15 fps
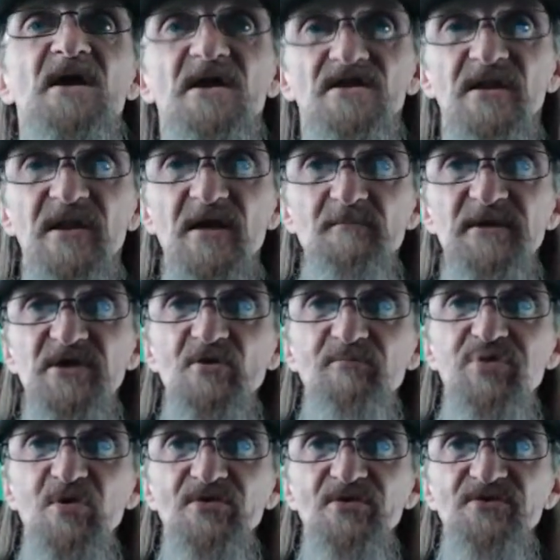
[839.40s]
Let me
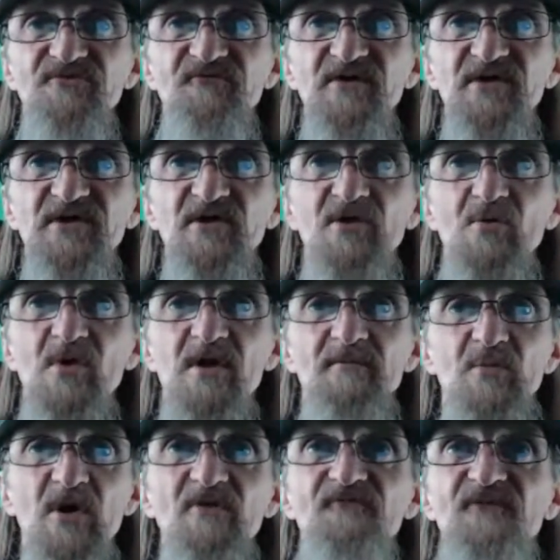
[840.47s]
go pull this video
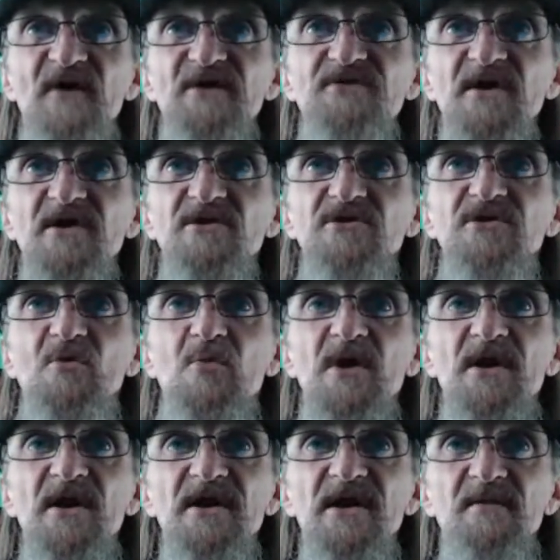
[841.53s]
up. Well, in fact, you know what? I got